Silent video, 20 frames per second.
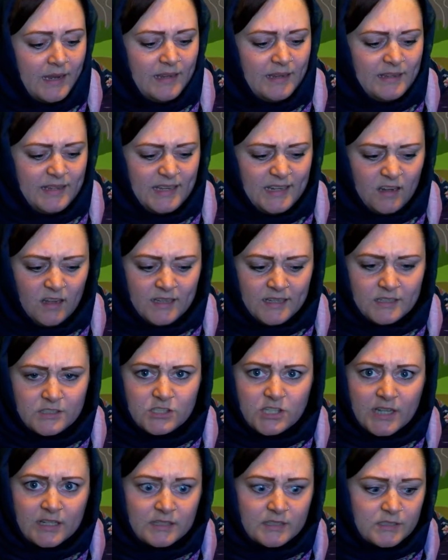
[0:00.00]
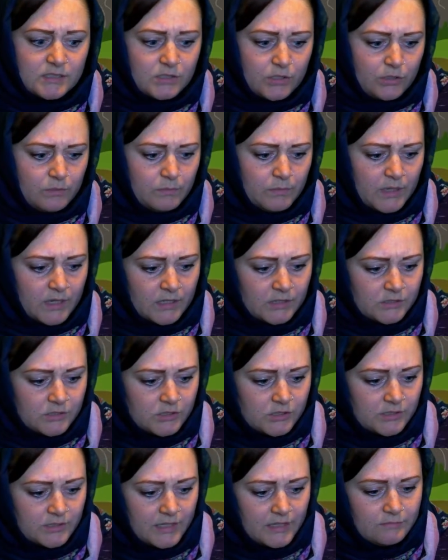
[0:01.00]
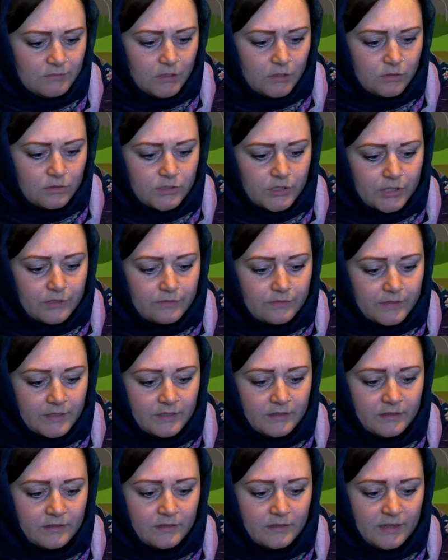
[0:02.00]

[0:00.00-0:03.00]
They liked Jack so much they rolled over